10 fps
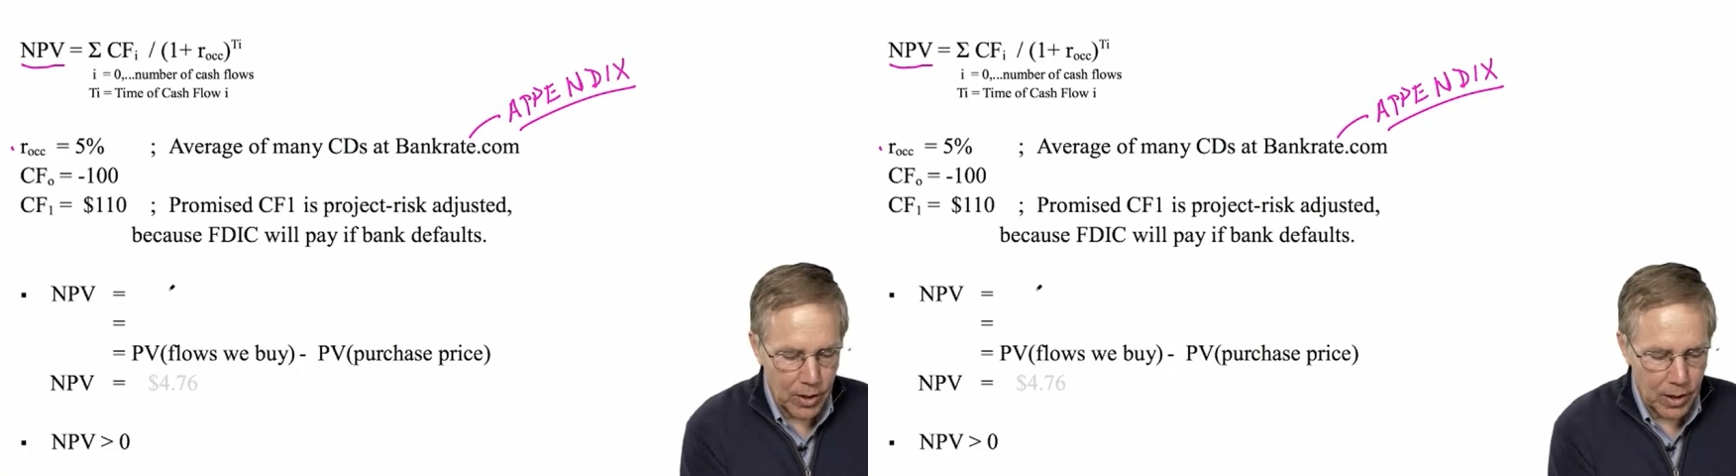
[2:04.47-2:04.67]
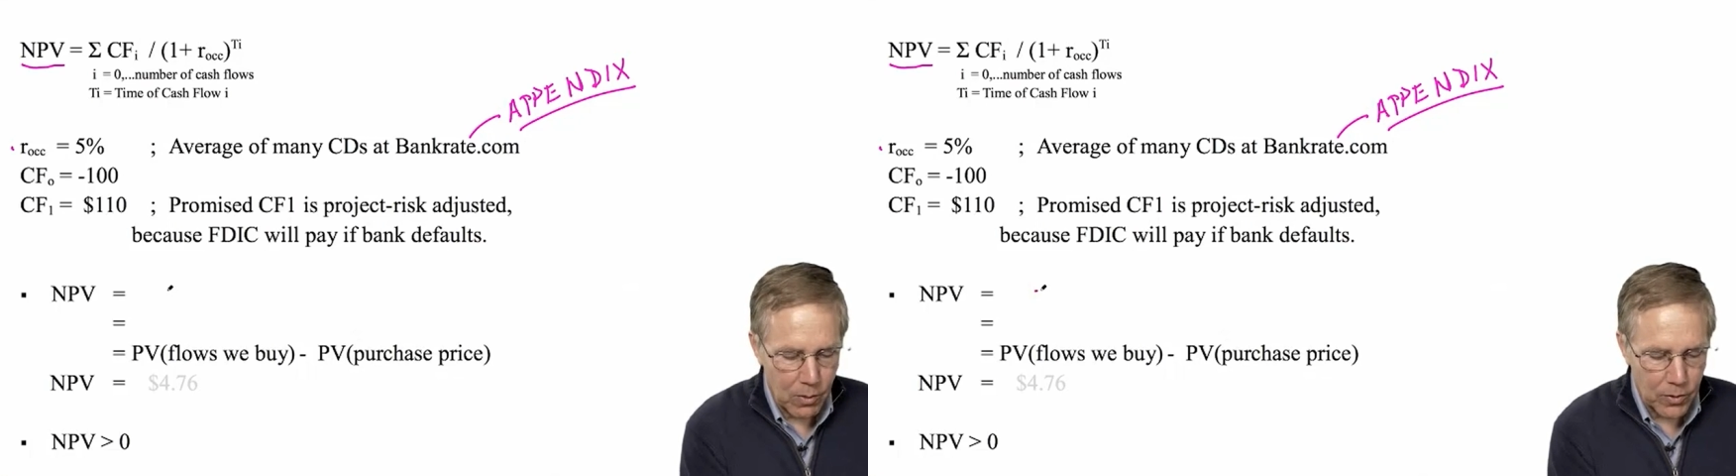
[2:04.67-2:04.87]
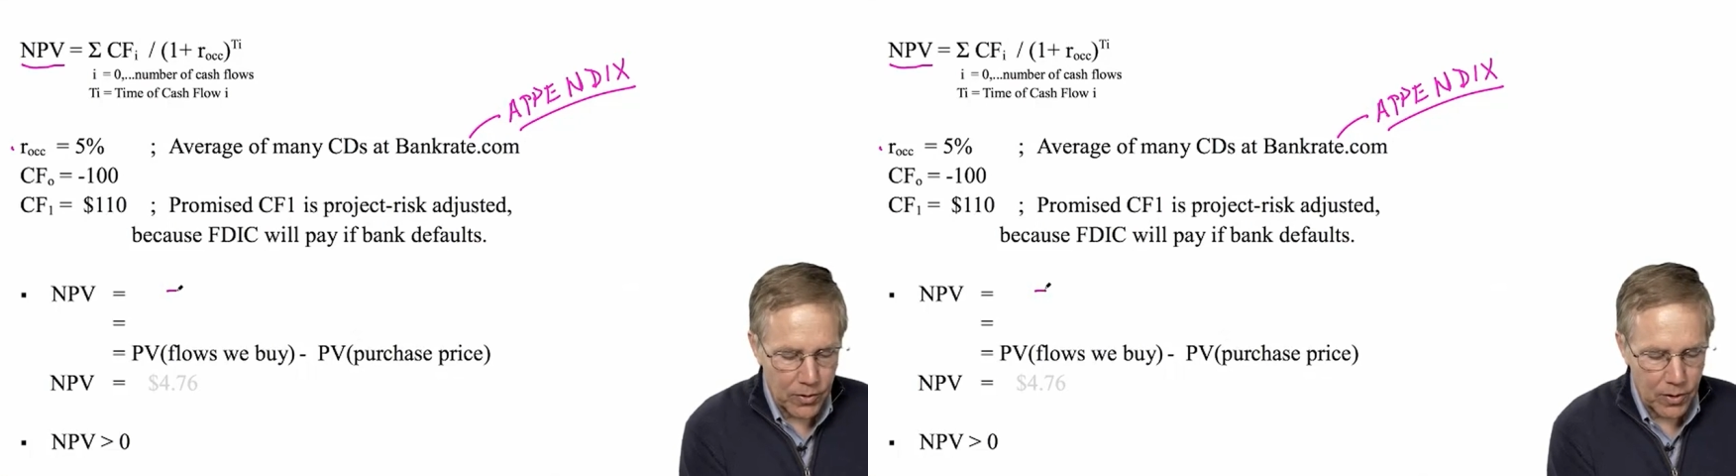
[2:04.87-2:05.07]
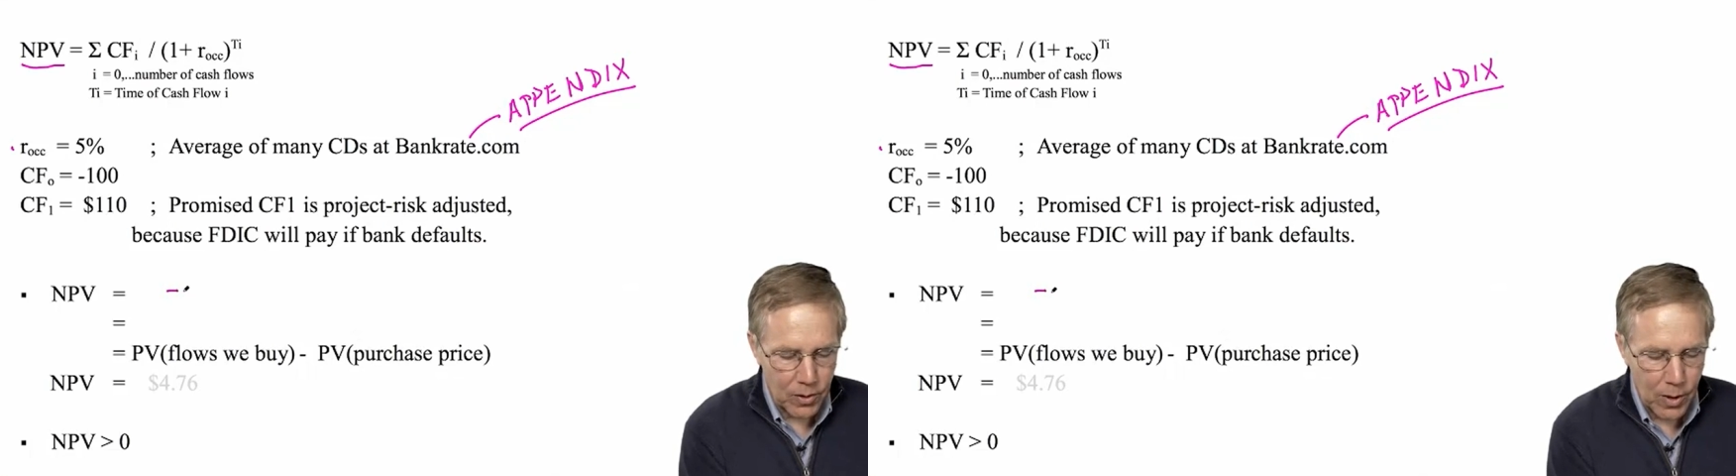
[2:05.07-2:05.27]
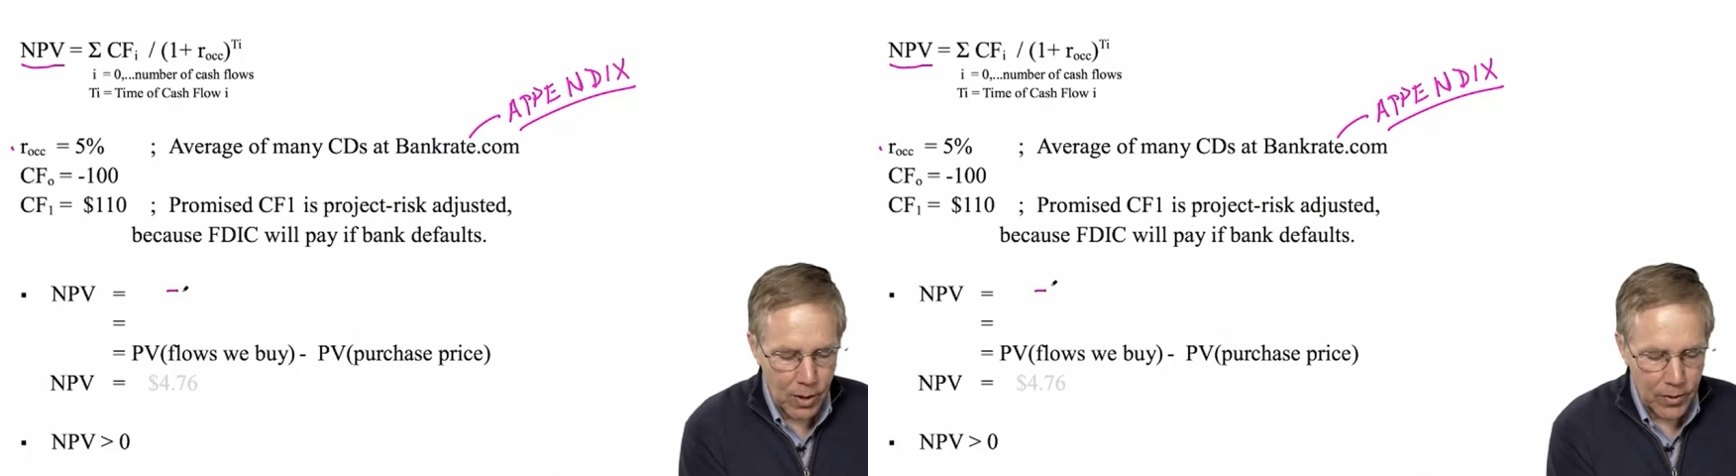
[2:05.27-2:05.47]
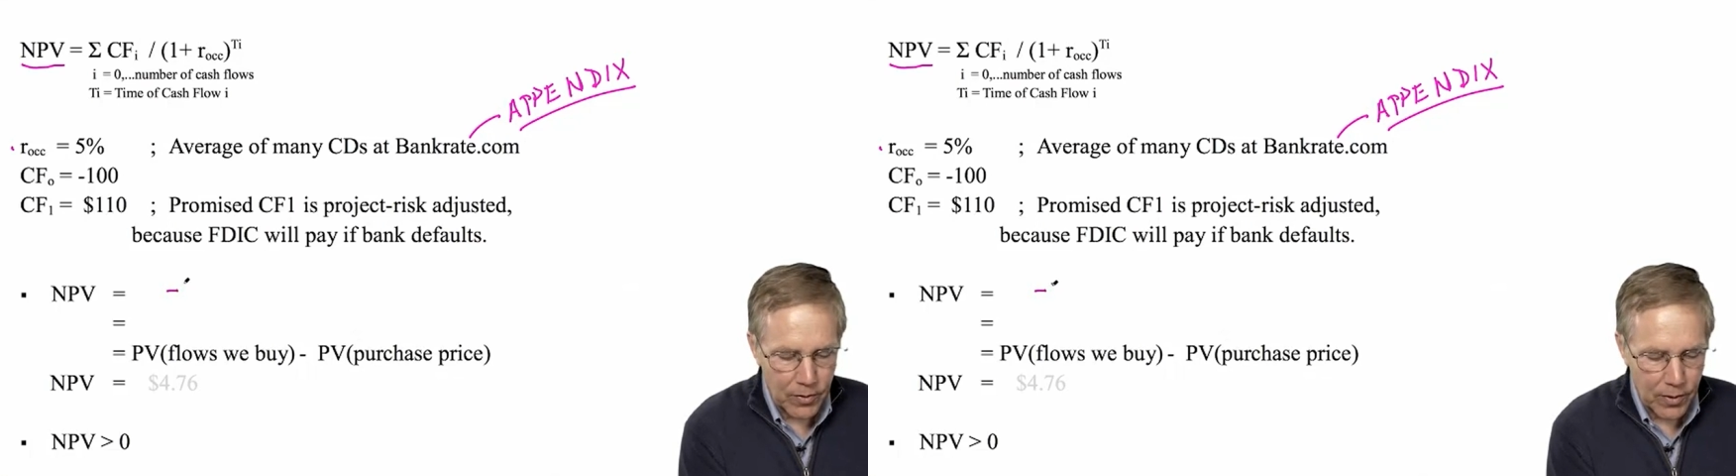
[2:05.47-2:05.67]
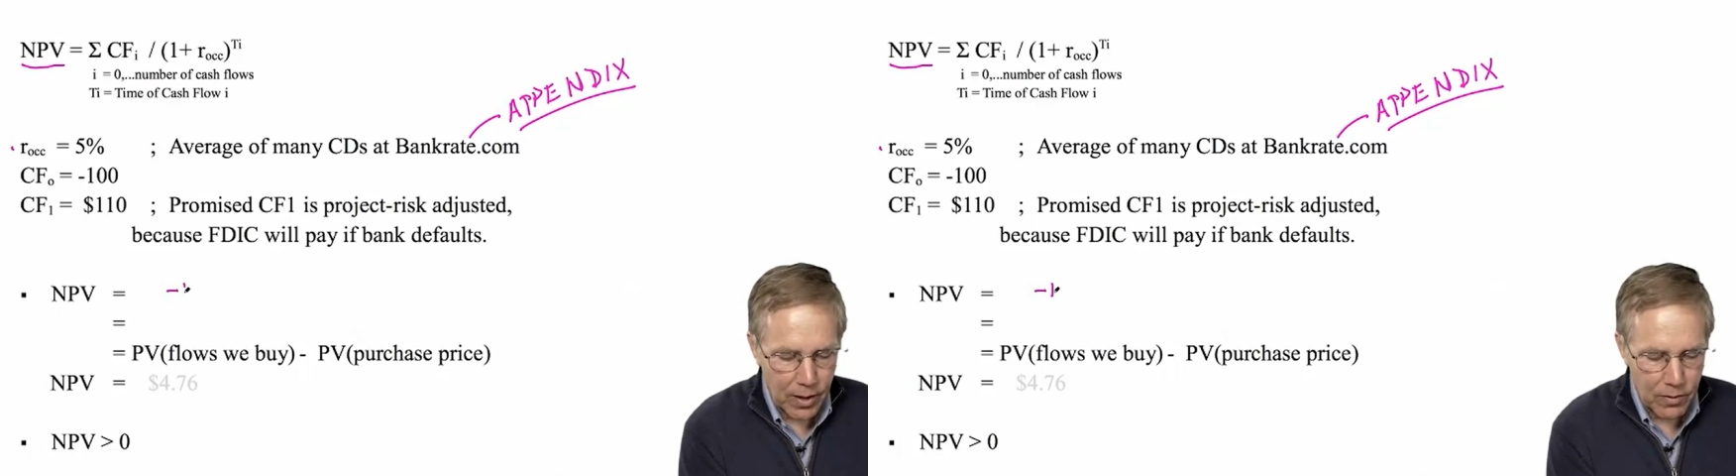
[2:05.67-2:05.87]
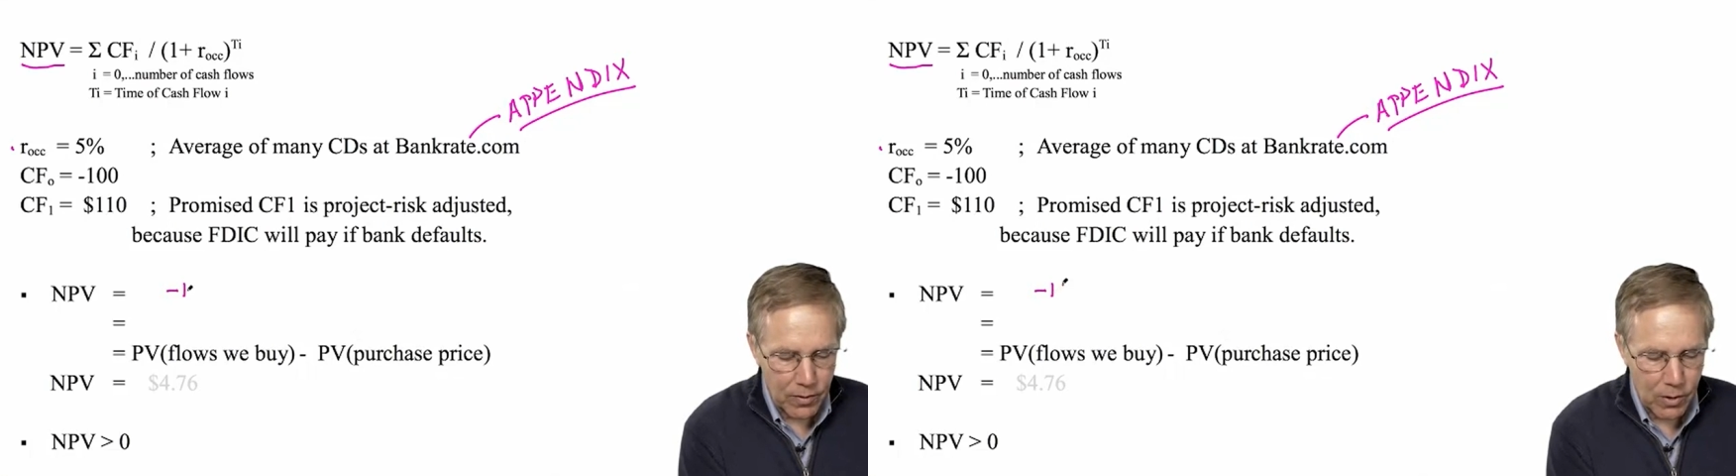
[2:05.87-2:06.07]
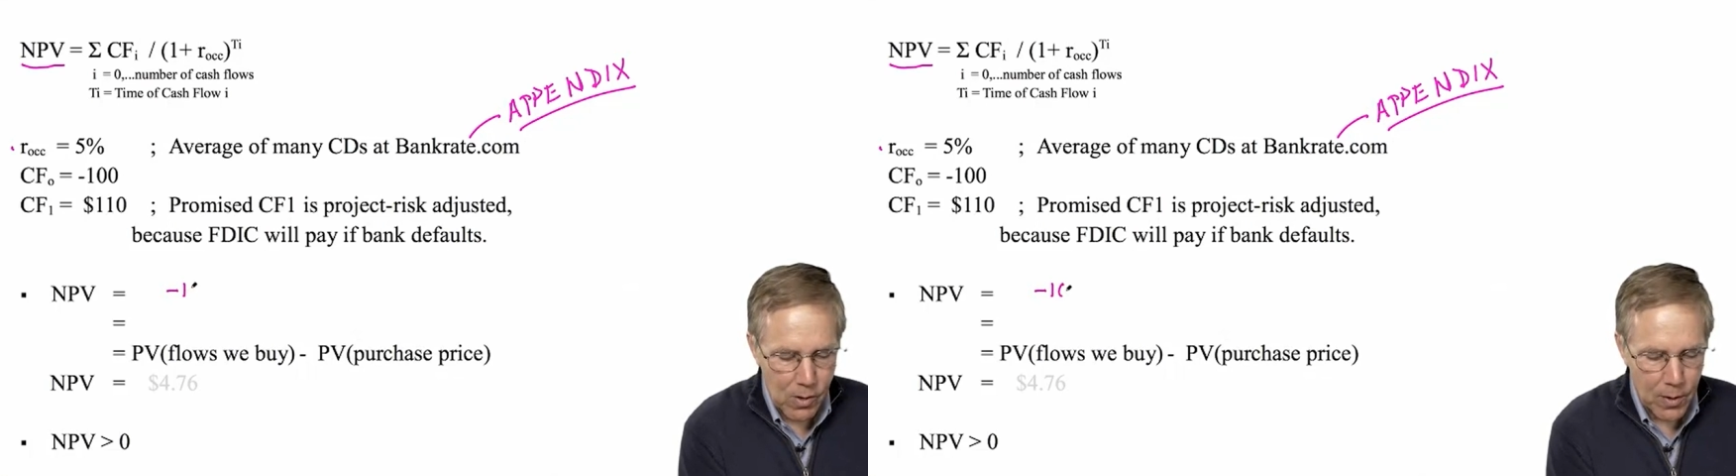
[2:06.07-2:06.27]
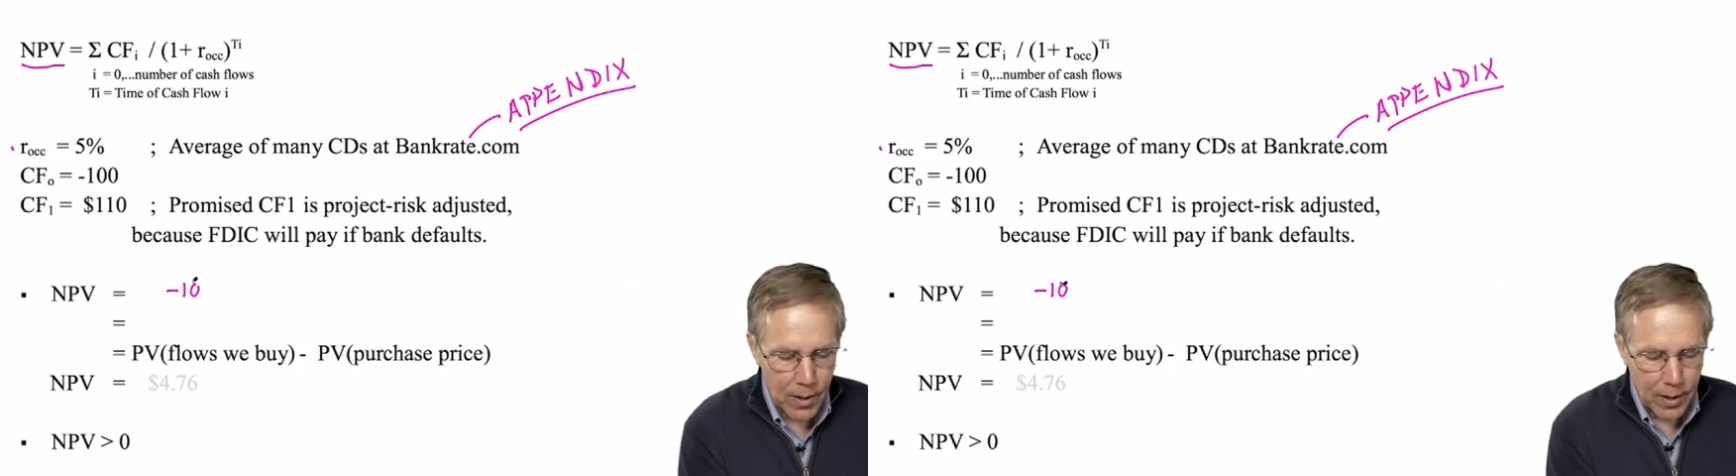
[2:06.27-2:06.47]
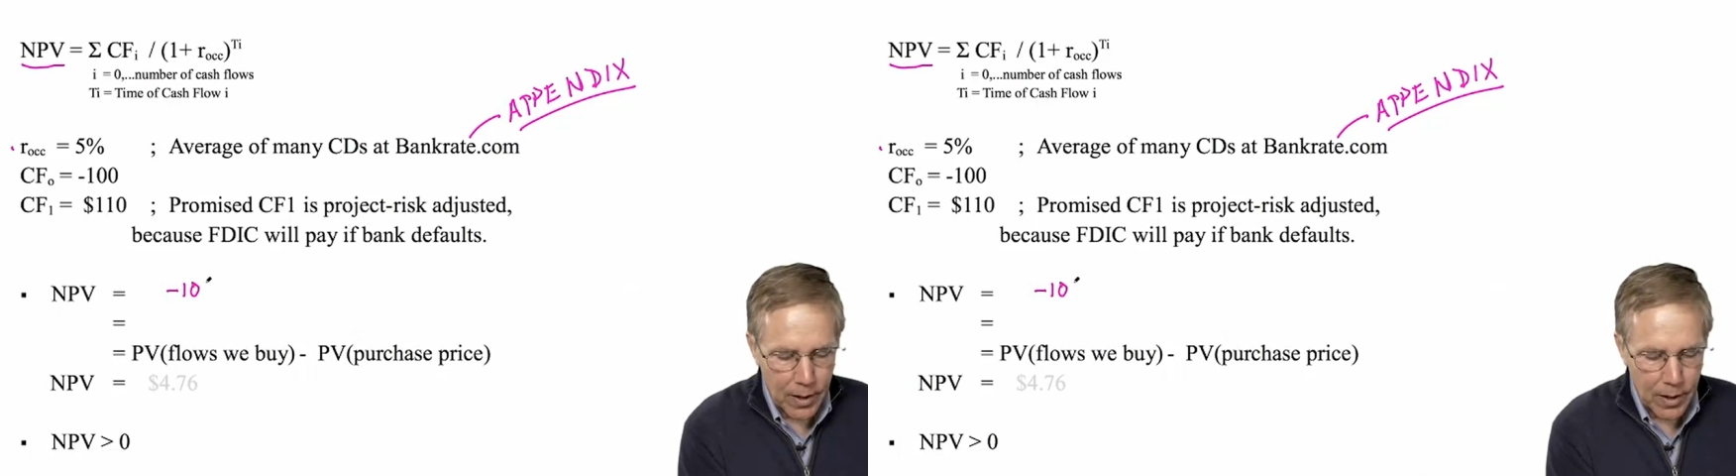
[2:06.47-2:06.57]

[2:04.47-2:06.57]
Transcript: equal to our first cash flow